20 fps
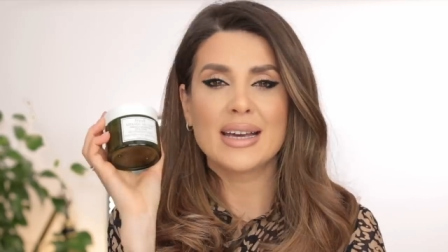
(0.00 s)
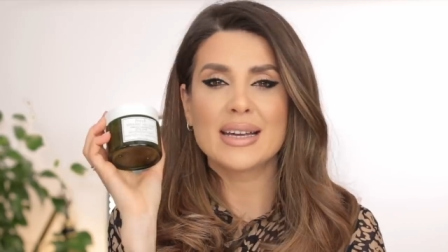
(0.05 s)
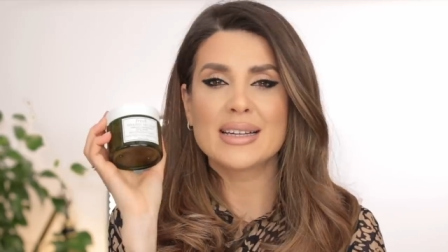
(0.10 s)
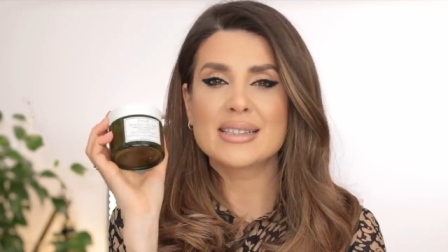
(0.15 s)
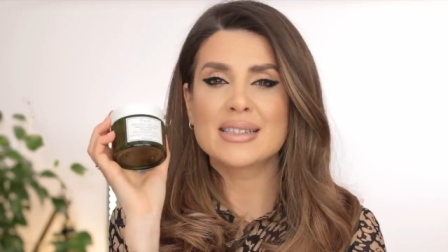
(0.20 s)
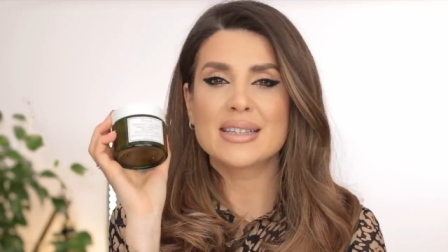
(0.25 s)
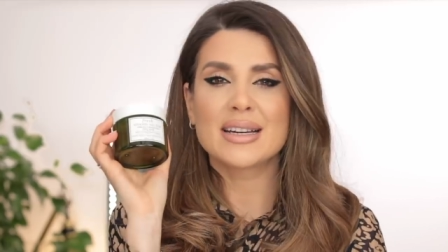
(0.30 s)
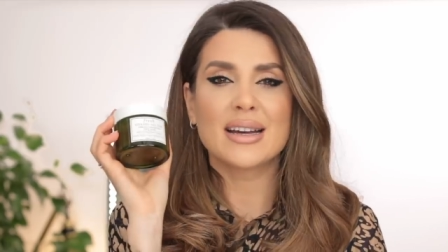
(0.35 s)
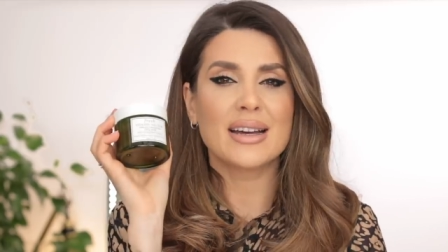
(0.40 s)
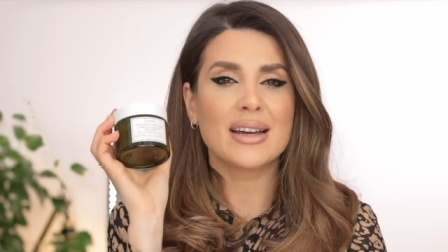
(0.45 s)

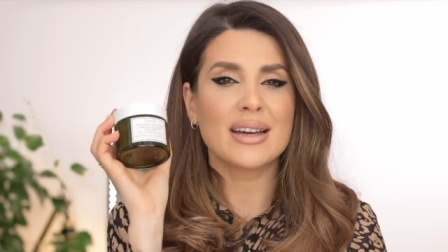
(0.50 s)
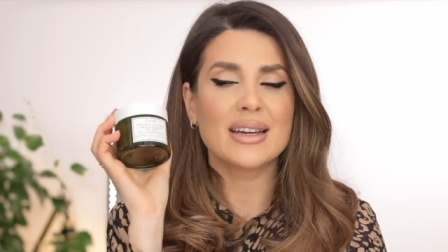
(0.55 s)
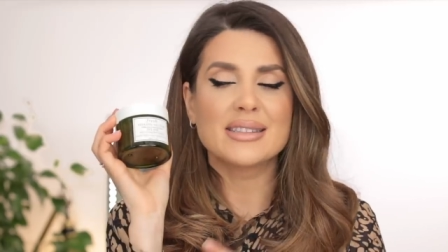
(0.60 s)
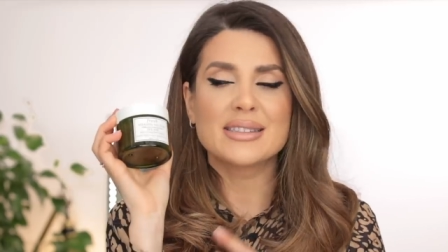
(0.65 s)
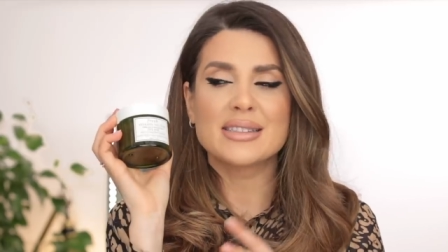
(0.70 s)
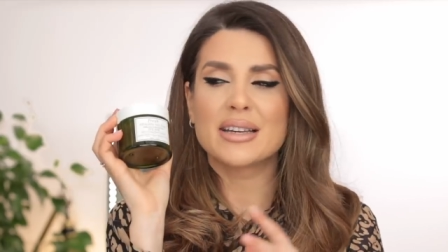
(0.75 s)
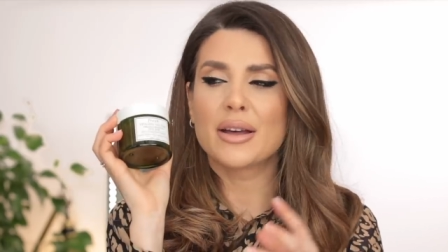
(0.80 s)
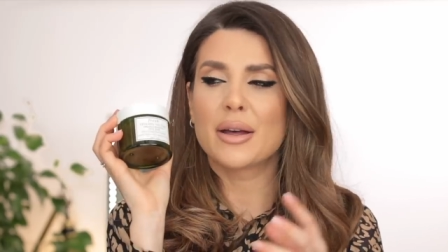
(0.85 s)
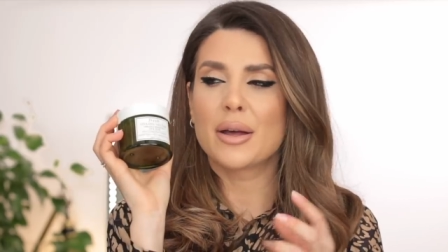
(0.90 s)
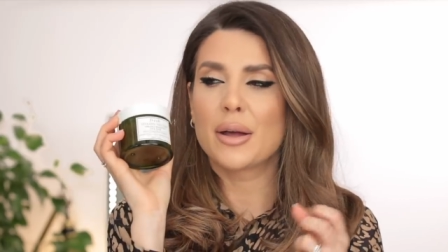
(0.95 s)
It's a,
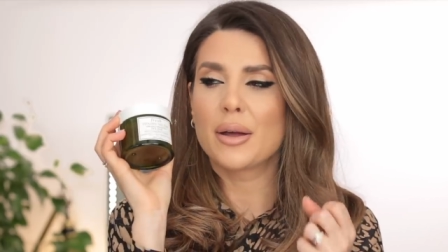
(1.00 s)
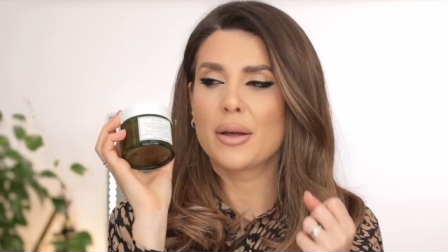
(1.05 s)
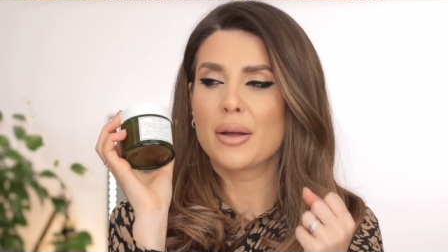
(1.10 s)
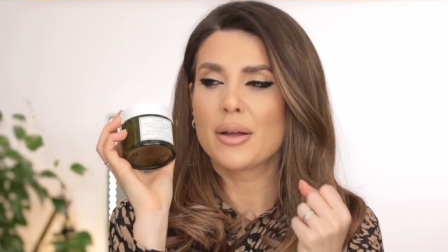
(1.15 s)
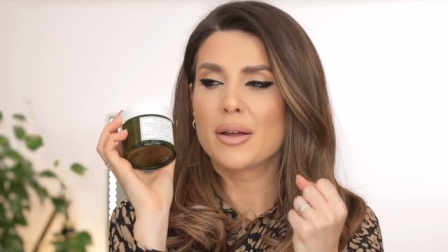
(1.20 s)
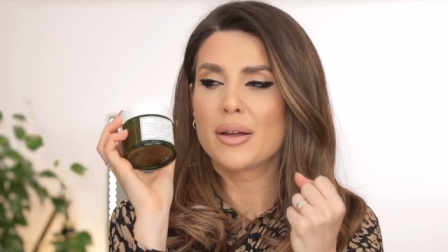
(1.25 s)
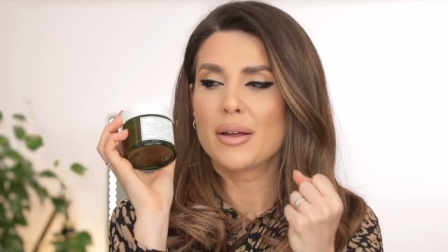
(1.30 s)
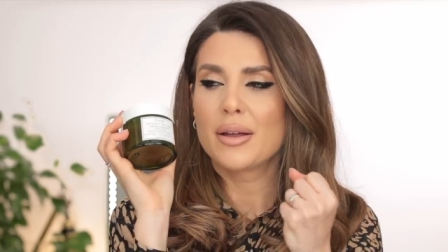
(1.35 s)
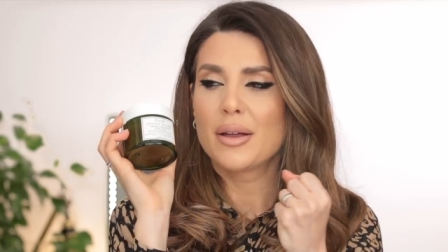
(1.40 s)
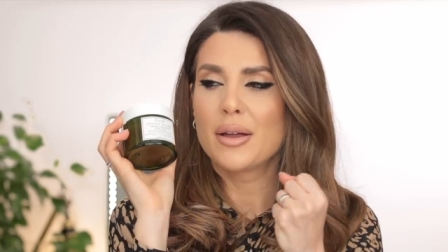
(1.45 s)
it's a
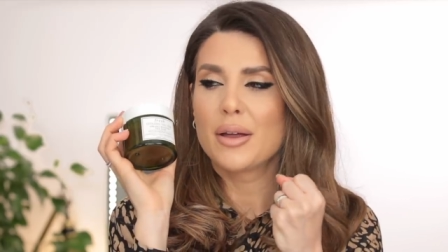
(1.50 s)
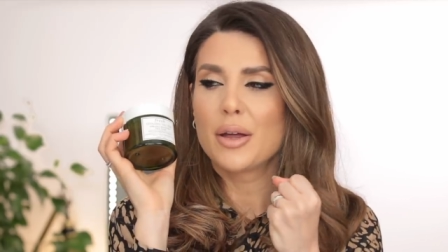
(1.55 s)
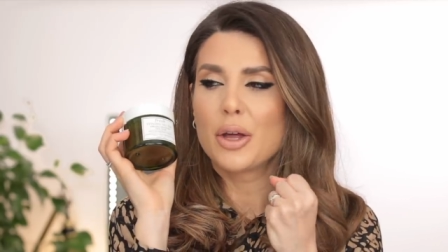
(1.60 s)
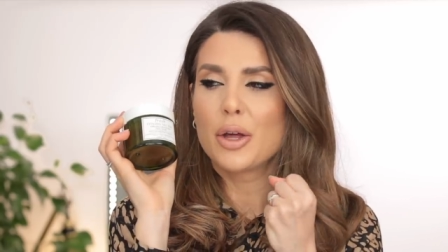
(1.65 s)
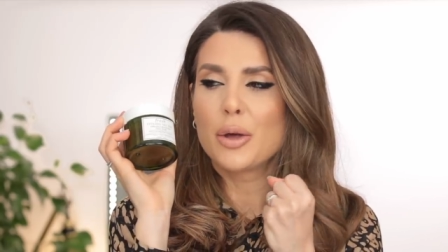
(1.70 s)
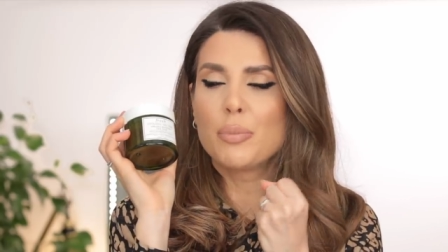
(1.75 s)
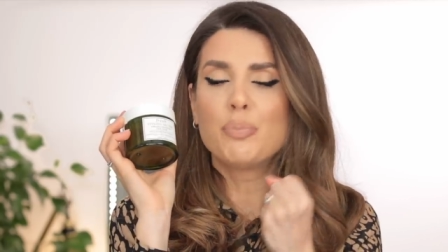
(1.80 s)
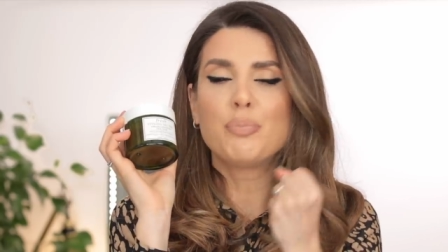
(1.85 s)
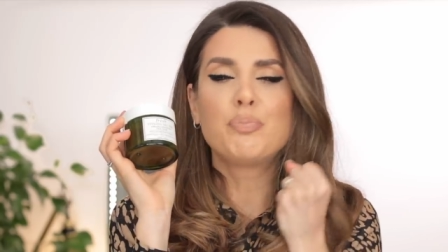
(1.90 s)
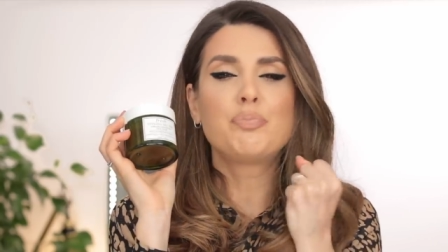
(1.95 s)

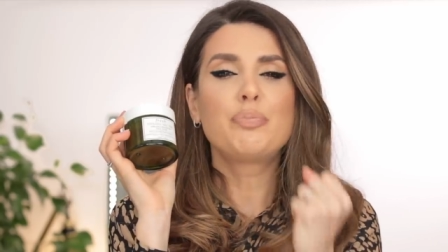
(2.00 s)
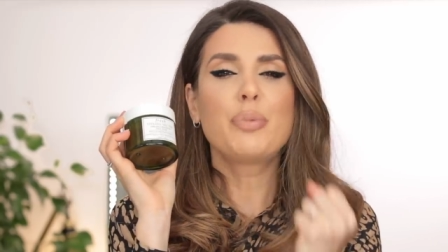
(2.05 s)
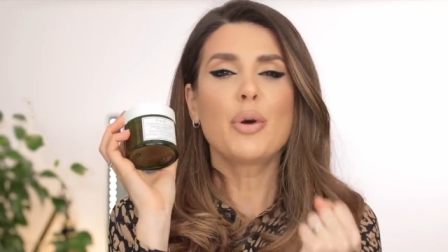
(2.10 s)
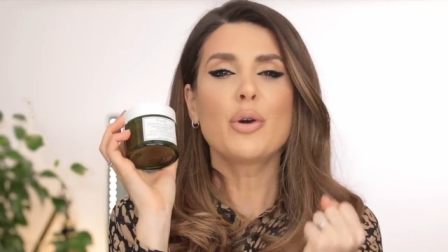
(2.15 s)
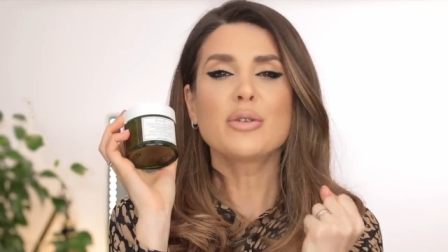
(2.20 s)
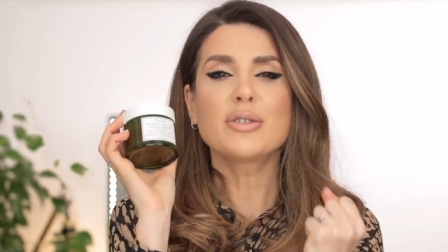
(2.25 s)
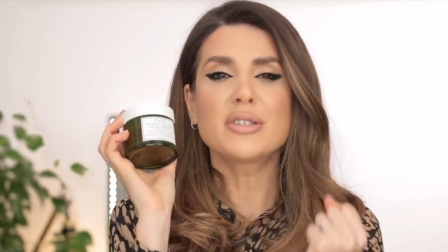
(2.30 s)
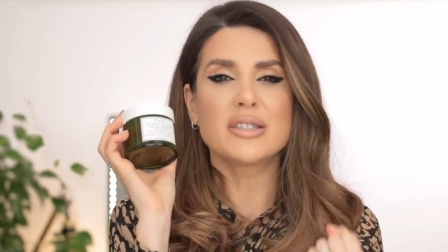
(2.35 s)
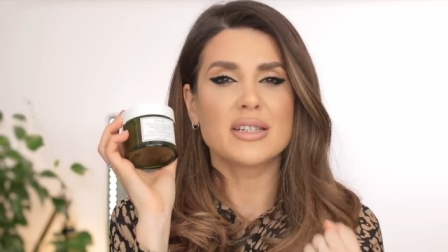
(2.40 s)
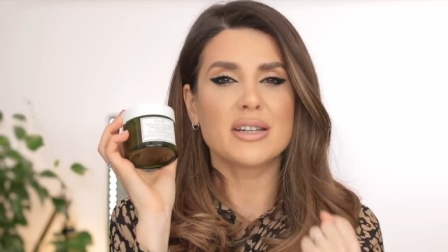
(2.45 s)

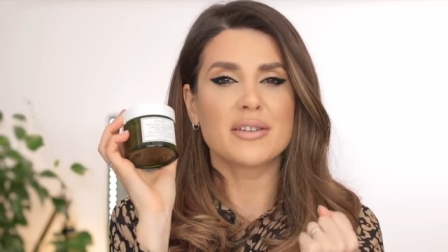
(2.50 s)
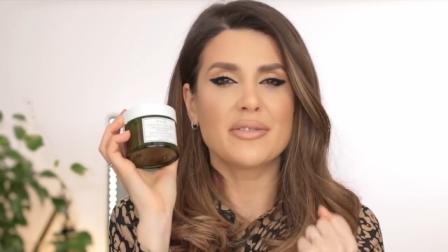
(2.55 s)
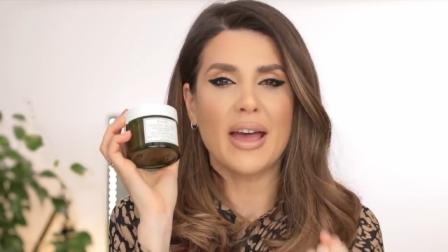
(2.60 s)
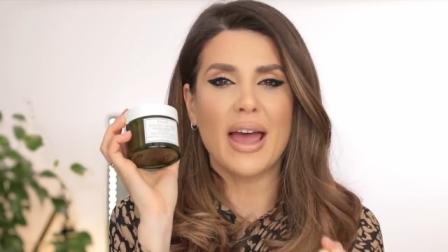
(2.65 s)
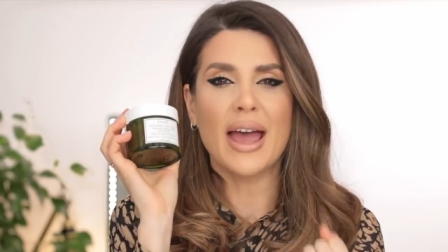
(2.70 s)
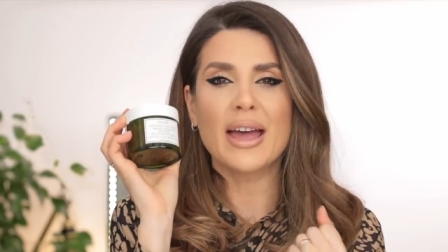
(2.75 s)
boost of